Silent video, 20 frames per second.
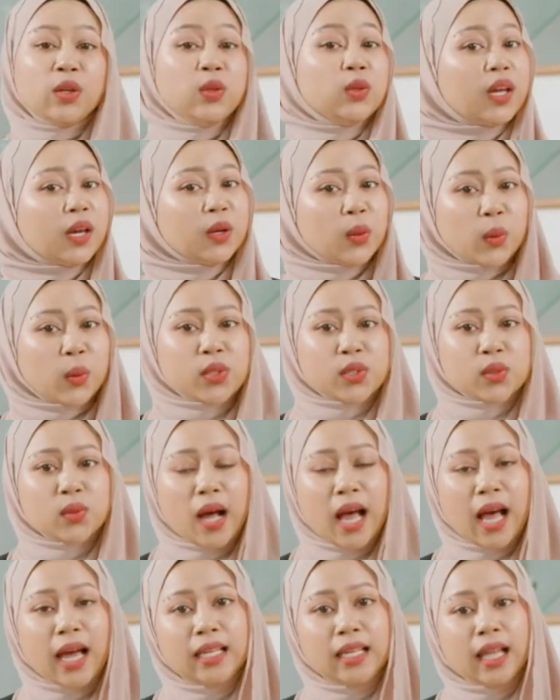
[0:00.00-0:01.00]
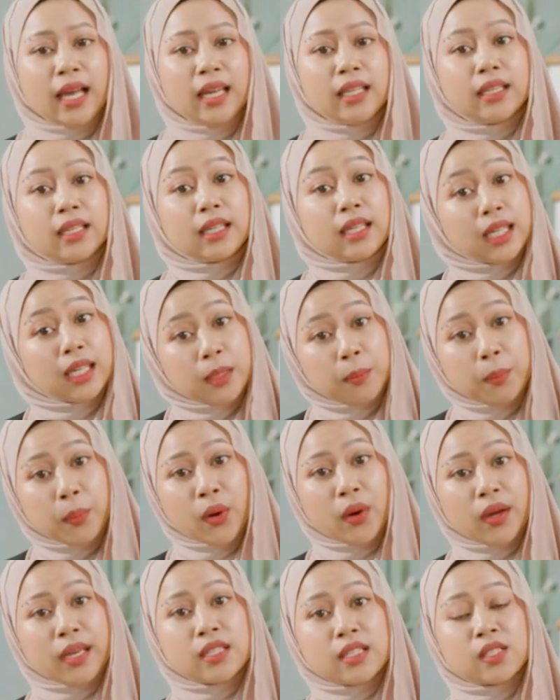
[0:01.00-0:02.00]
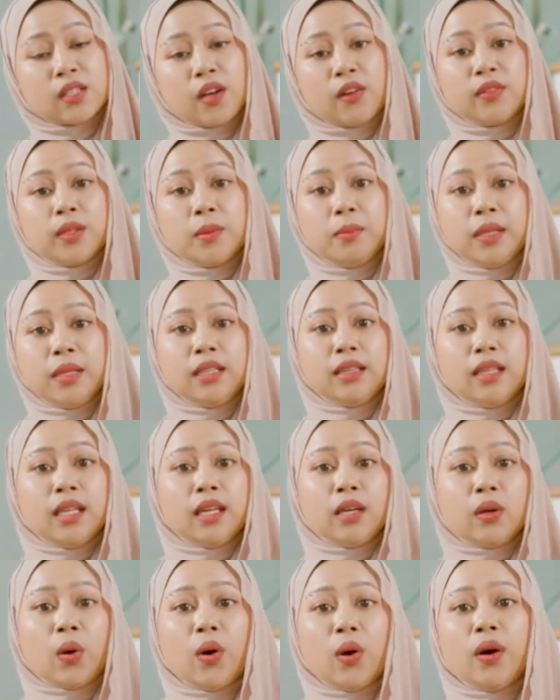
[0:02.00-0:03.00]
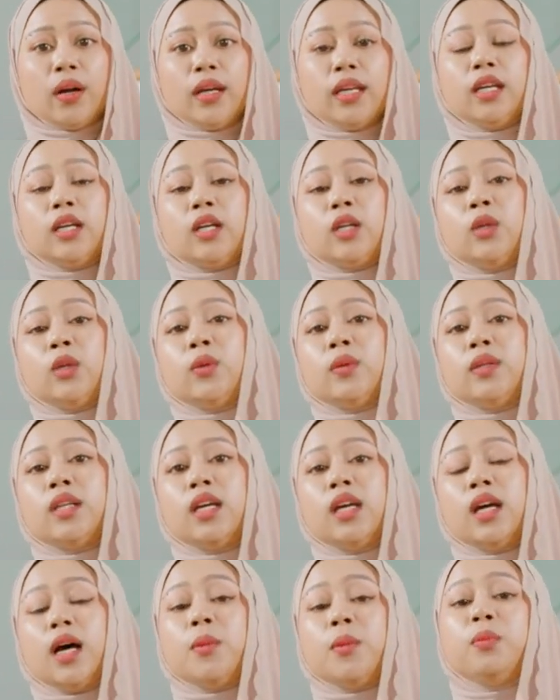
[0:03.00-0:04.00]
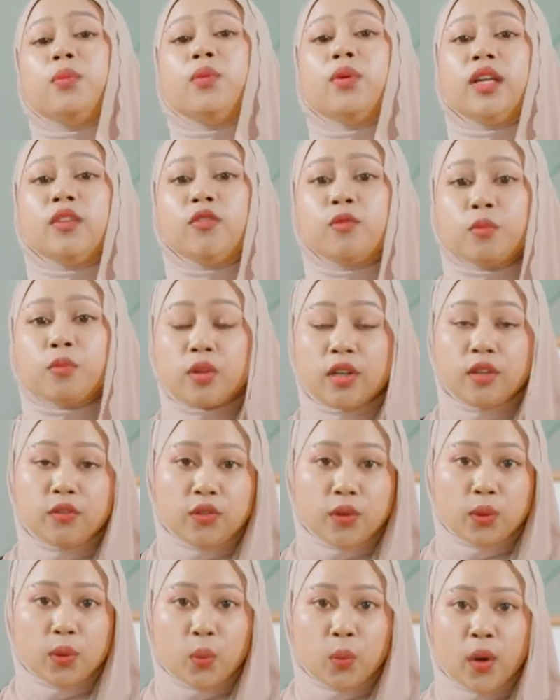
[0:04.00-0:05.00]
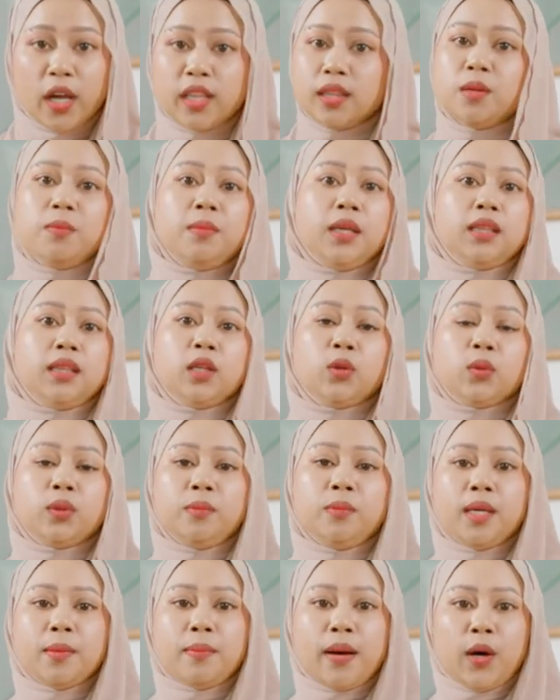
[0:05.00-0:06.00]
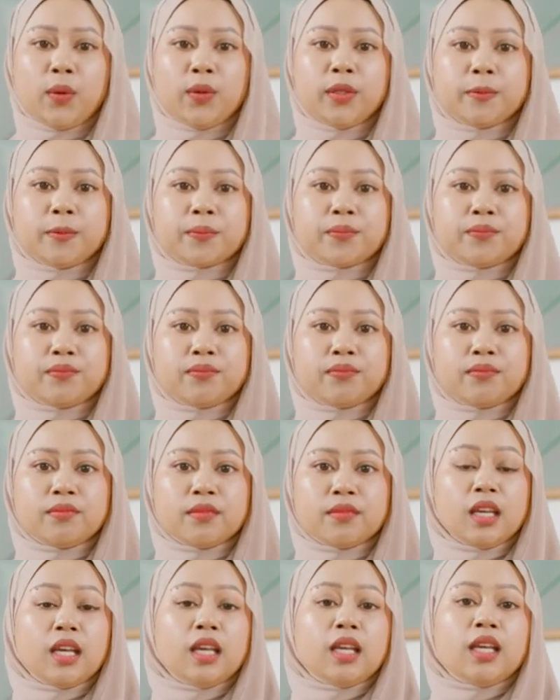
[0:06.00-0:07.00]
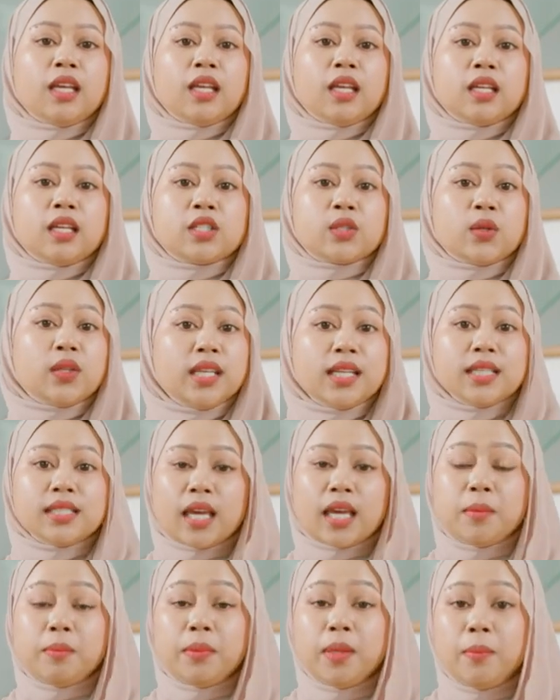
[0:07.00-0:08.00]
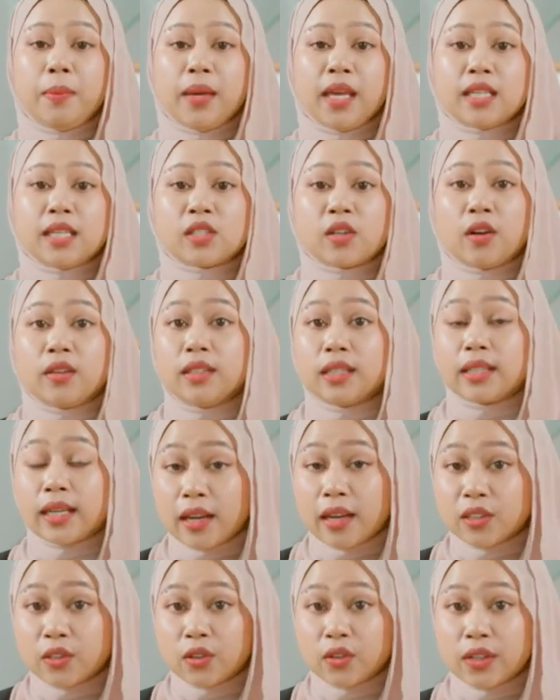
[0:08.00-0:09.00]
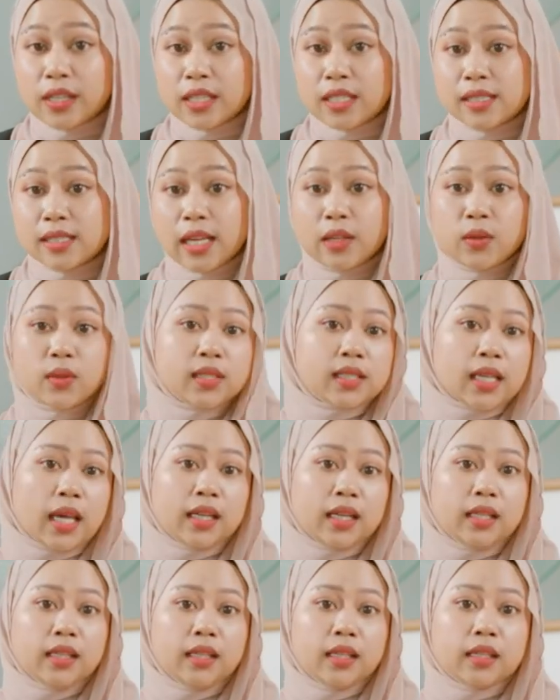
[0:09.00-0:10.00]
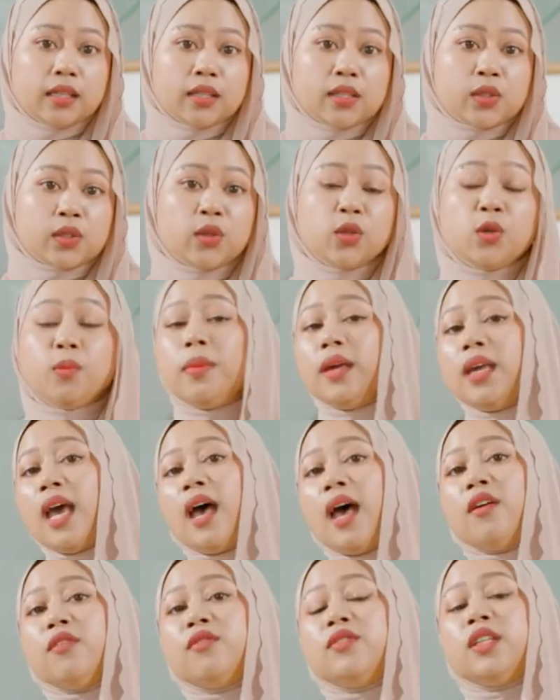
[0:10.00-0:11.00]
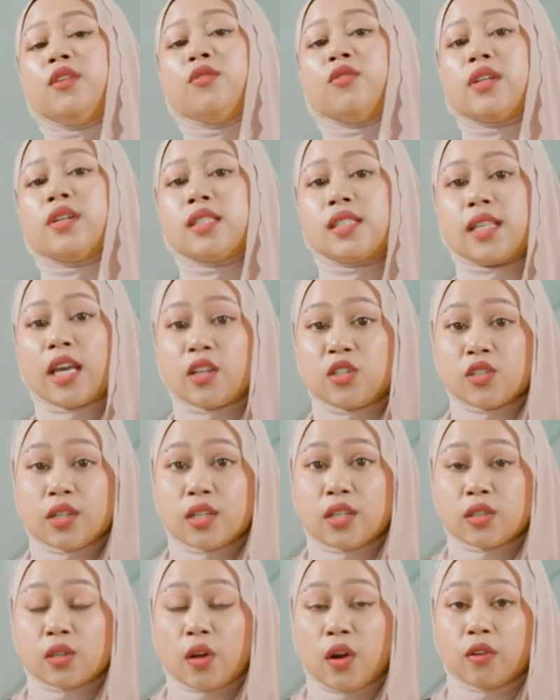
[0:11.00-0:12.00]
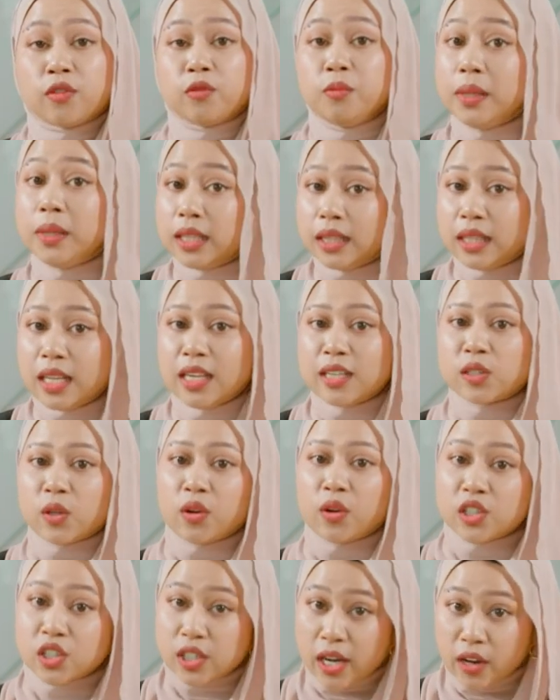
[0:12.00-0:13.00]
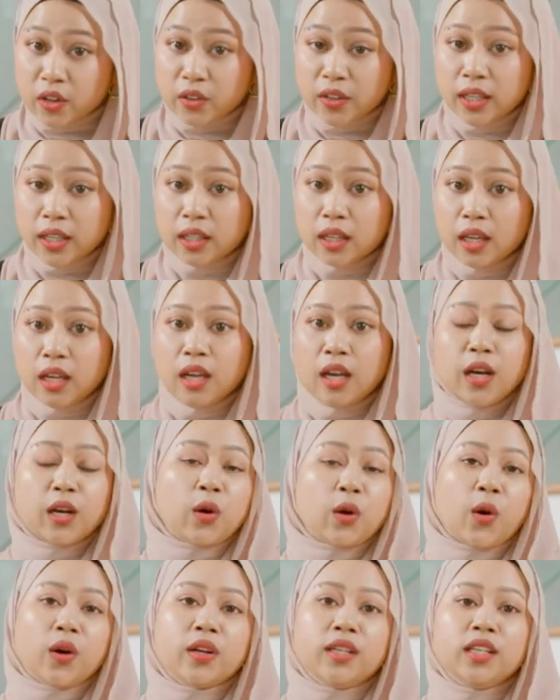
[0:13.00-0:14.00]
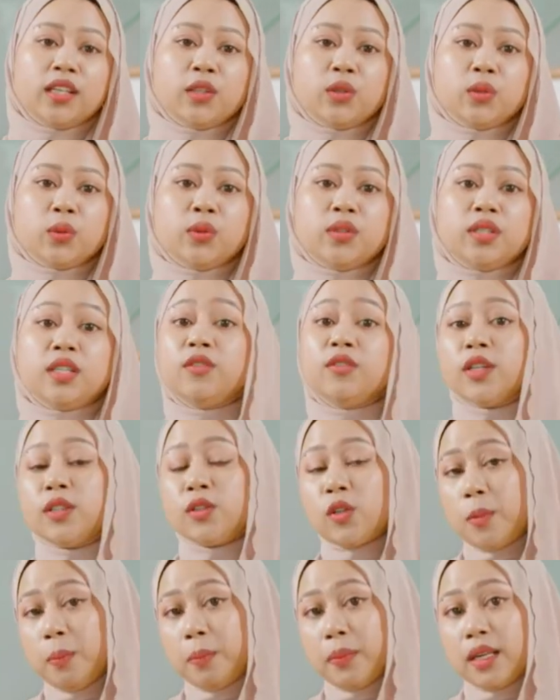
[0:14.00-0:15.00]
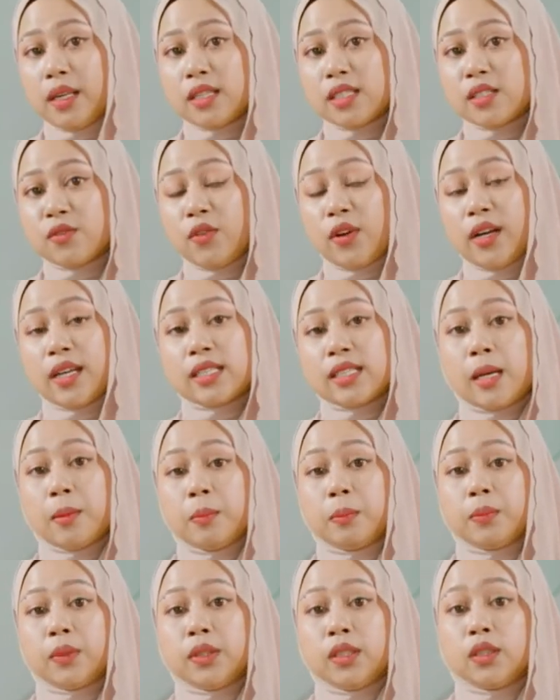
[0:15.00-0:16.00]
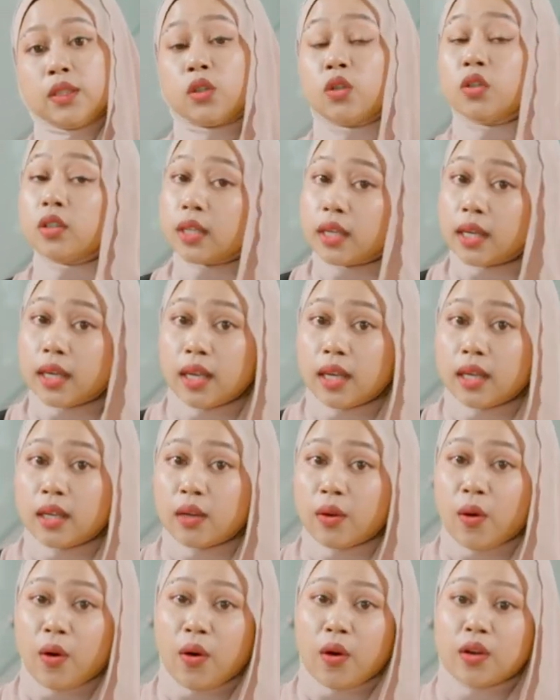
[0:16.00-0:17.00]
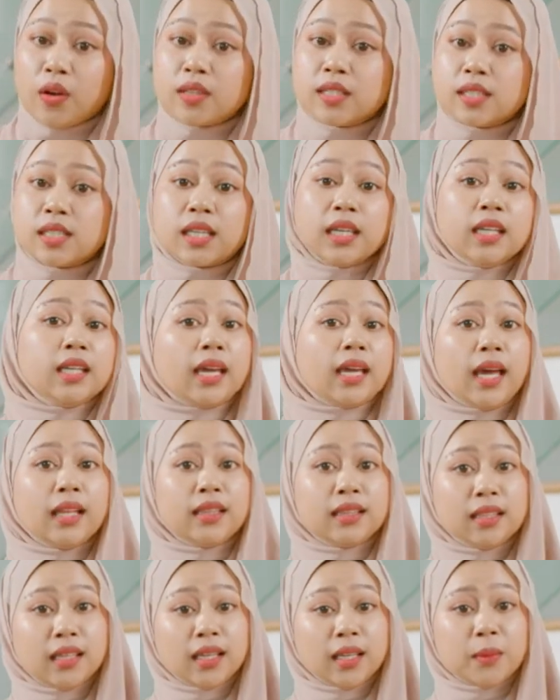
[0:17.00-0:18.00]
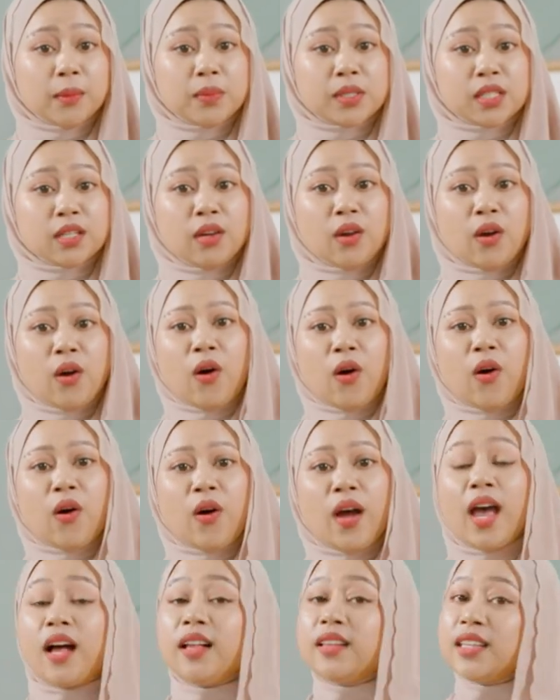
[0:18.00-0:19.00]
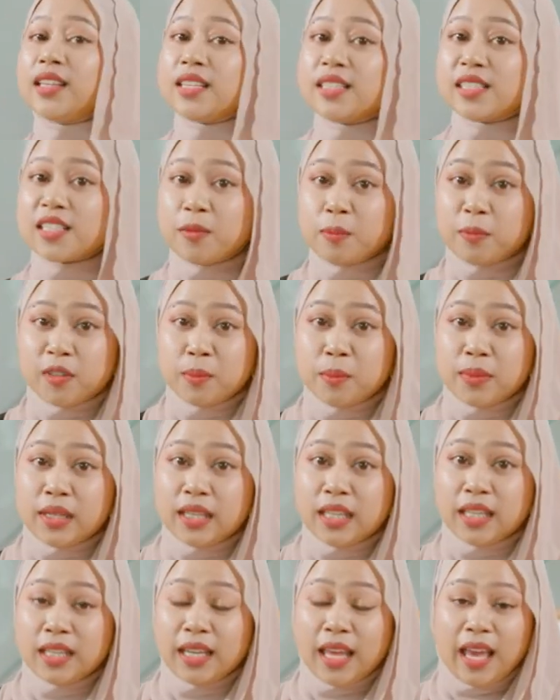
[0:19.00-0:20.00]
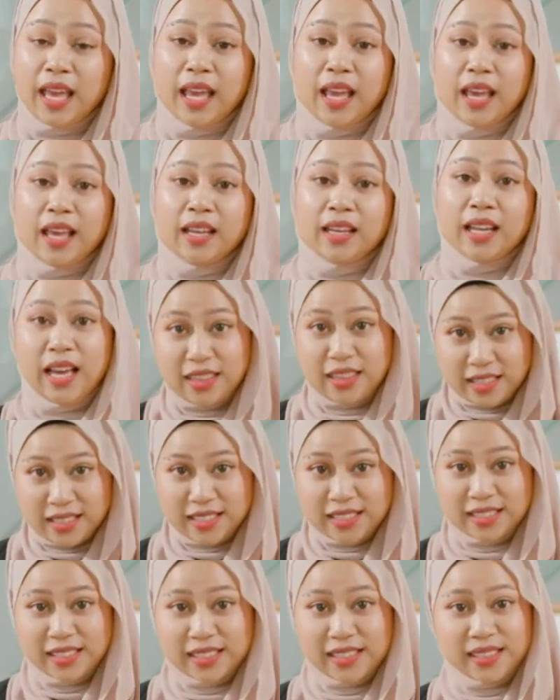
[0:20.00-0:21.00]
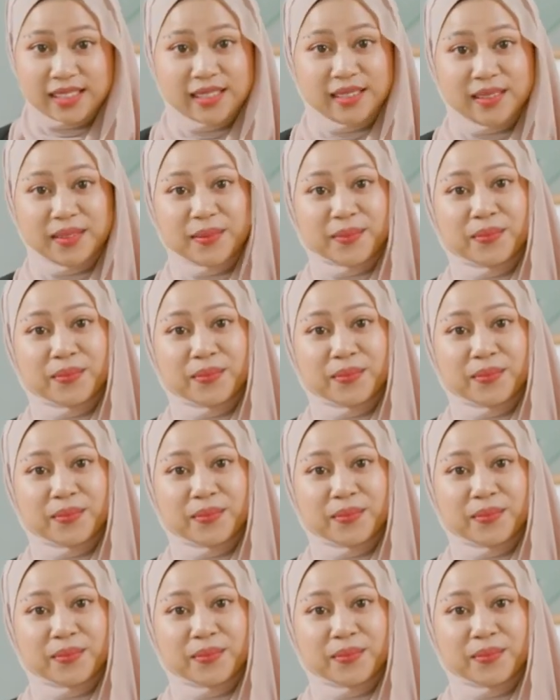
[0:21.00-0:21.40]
You can also highlight the key points of the meeting or include a brief preview what the meeting will be about. So this can be based on the categories that you set earlier. So you may have different sessions of meetings or sharing according to different topics. For example, cooking or skincare tips or health and supplement and others.